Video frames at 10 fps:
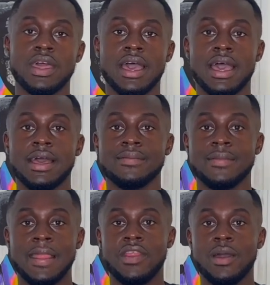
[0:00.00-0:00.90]
that
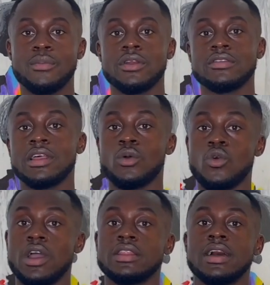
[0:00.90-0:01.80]
that person
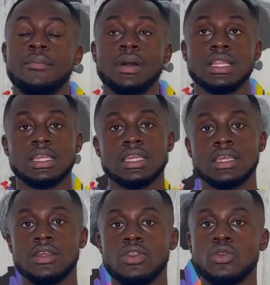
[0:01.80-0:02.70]
acquired that money
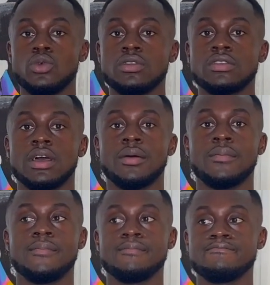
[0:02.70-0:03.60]
through
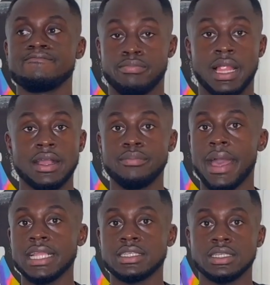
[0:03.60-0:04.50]
some black
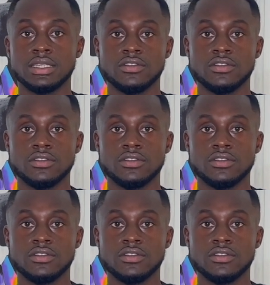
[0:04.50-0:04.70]
magic